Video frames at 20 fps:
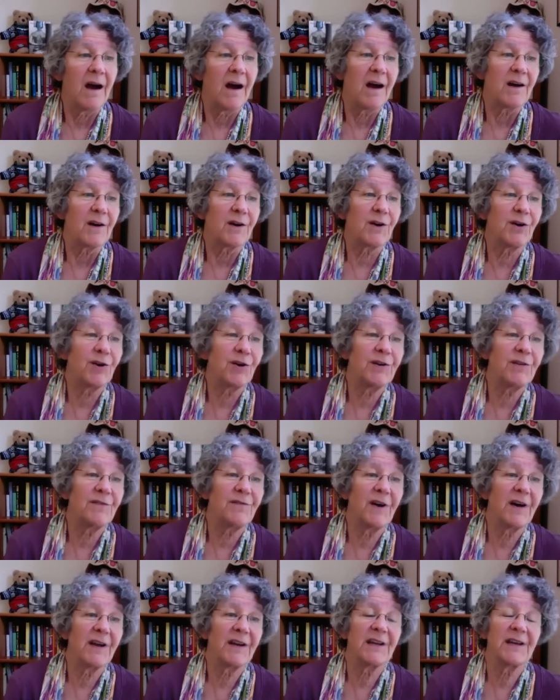Kurt
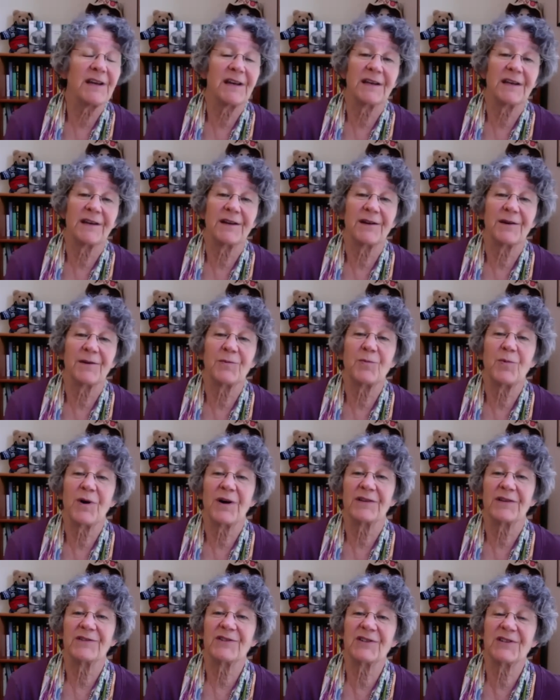Vonnegut
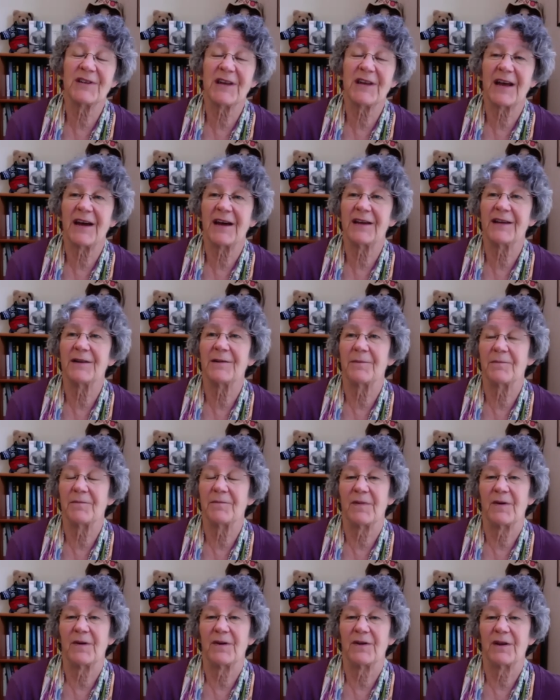once said,
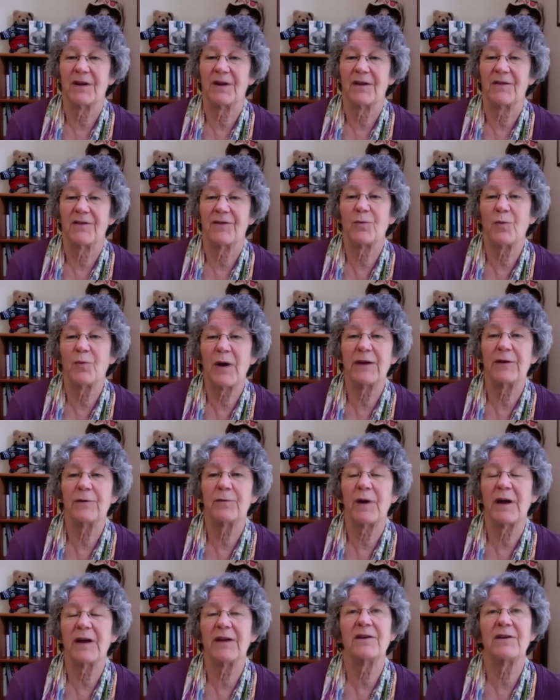the way to
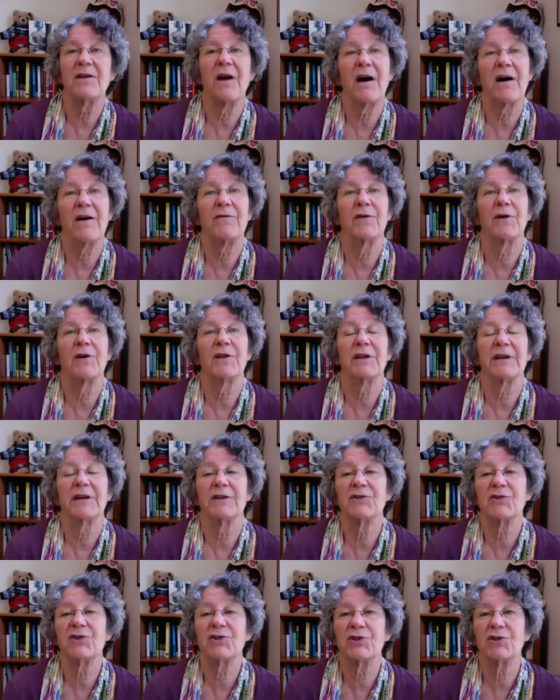write a novel
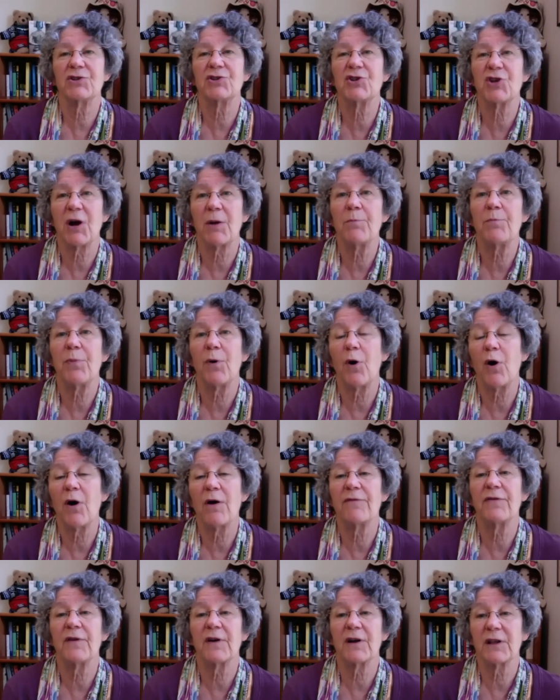is to jump
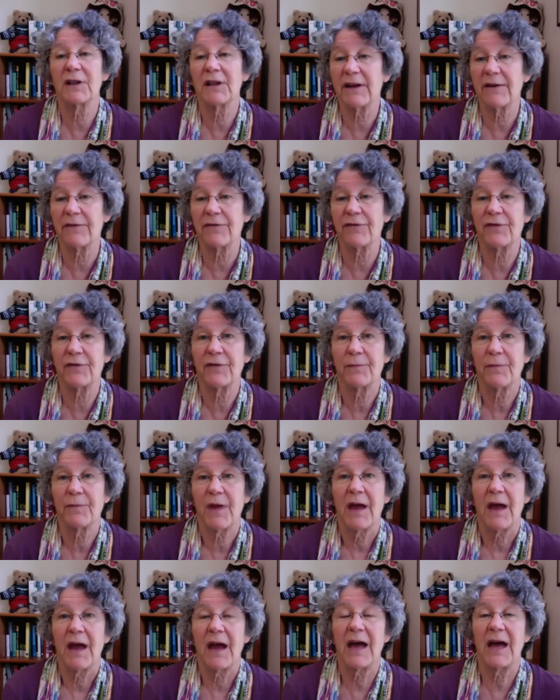off a cliff
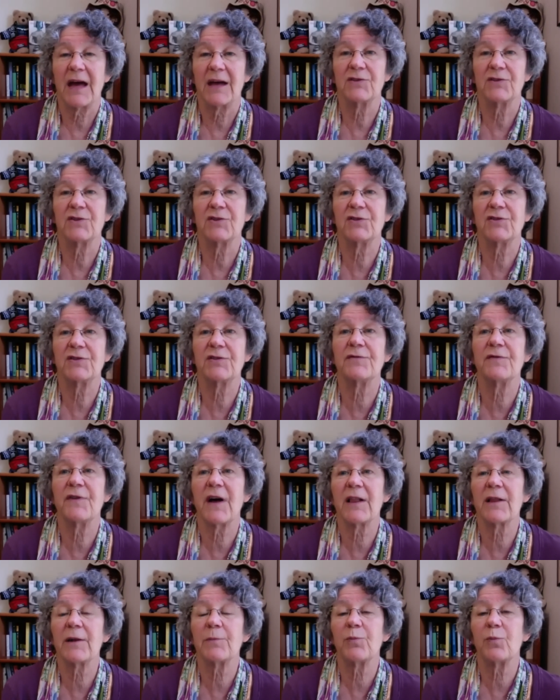and to
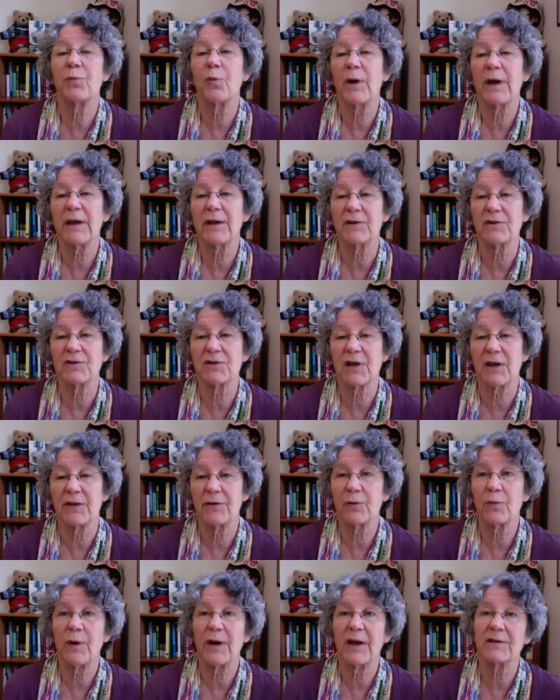develop wings on
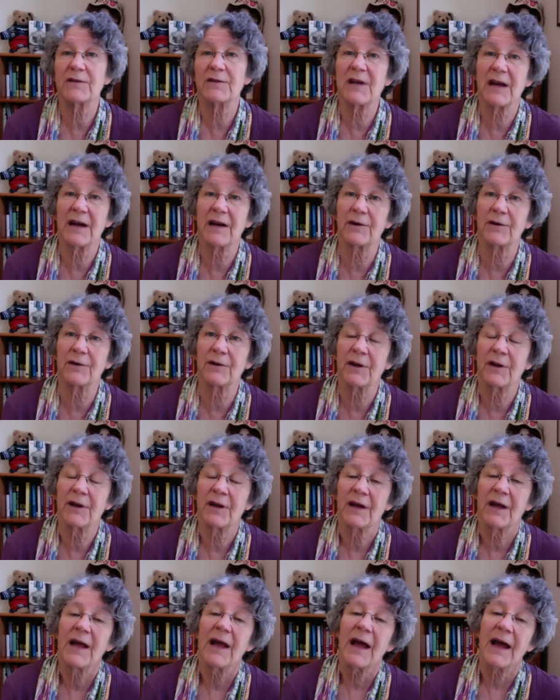the way down.
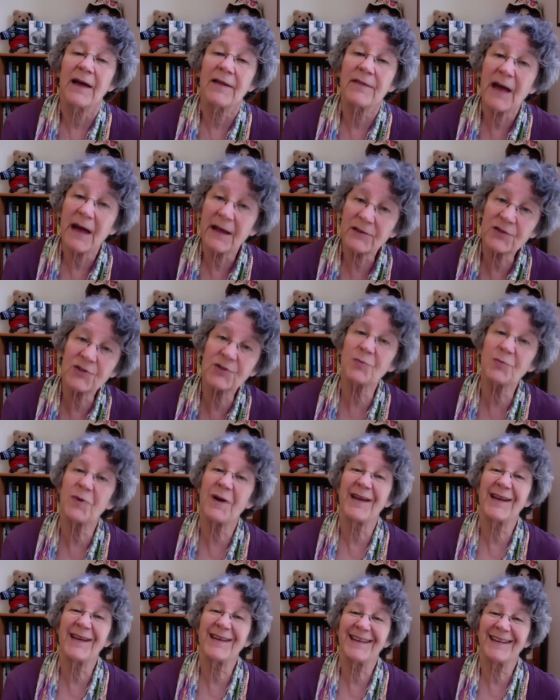And that's the
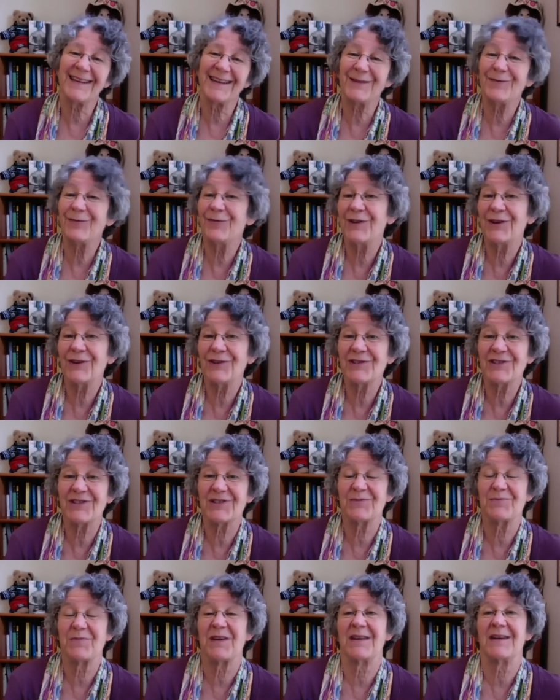way it feels
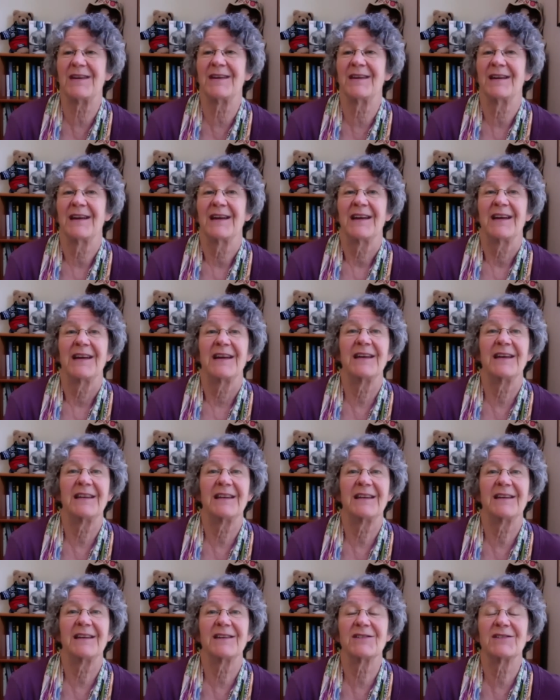to me. It
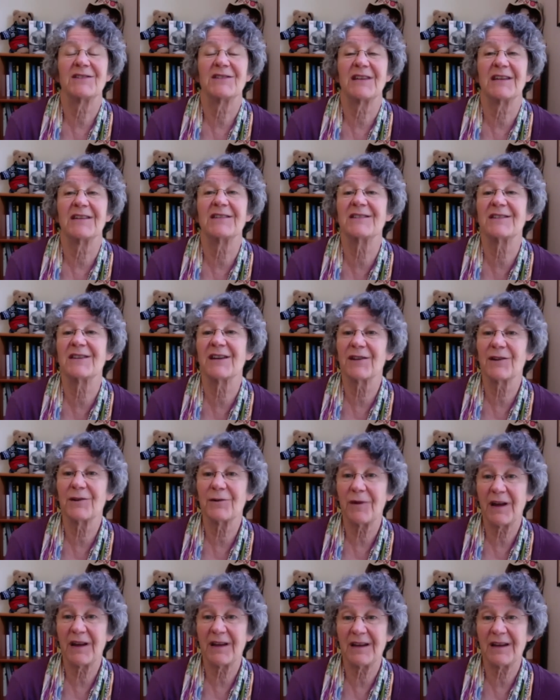is
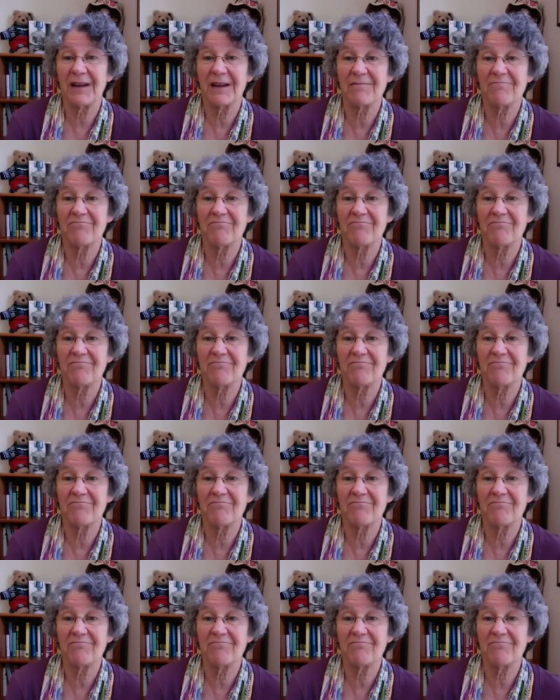exhilarating,